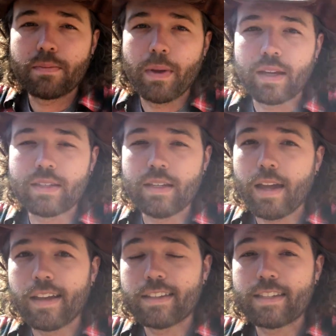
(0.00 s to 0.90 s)

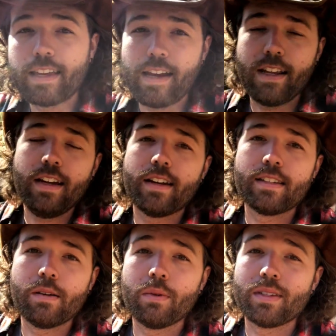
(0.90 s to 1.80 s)
Pixie and Sadie, because
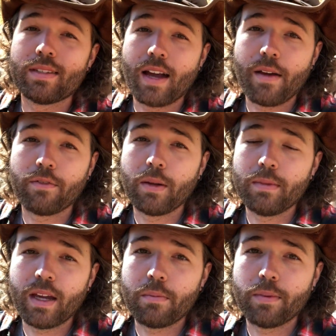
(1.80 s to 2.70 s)
it was time for them to
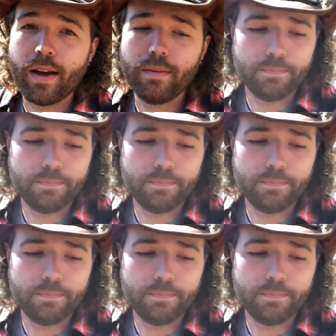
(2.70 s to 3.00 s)
get bred.